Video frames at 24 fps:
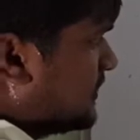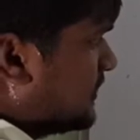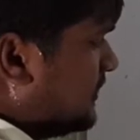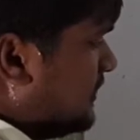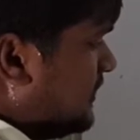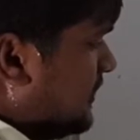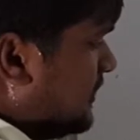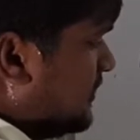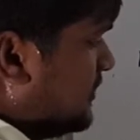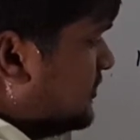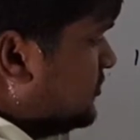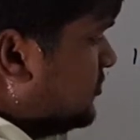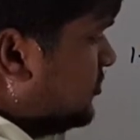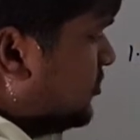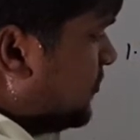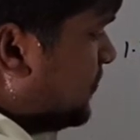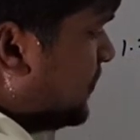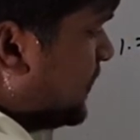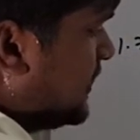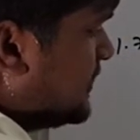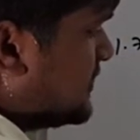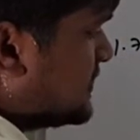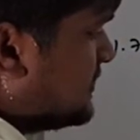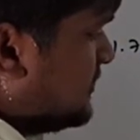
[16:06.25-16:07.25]
to
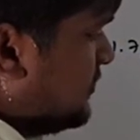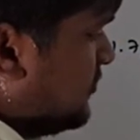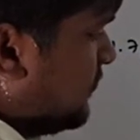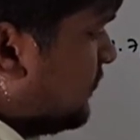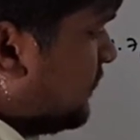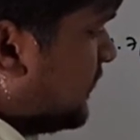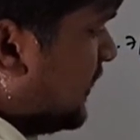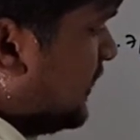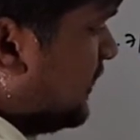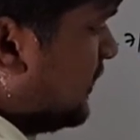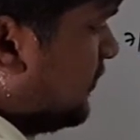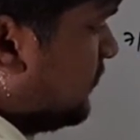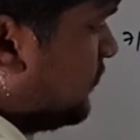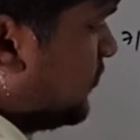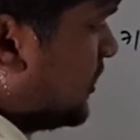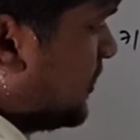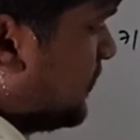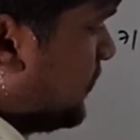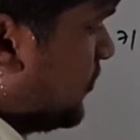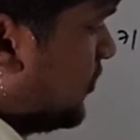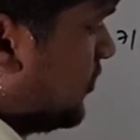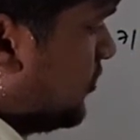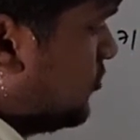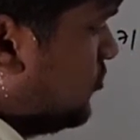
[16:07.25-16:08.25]
0.0591
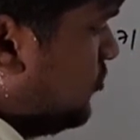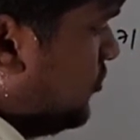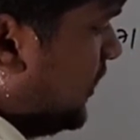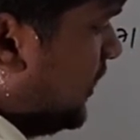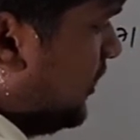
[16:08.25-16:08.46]
upon 2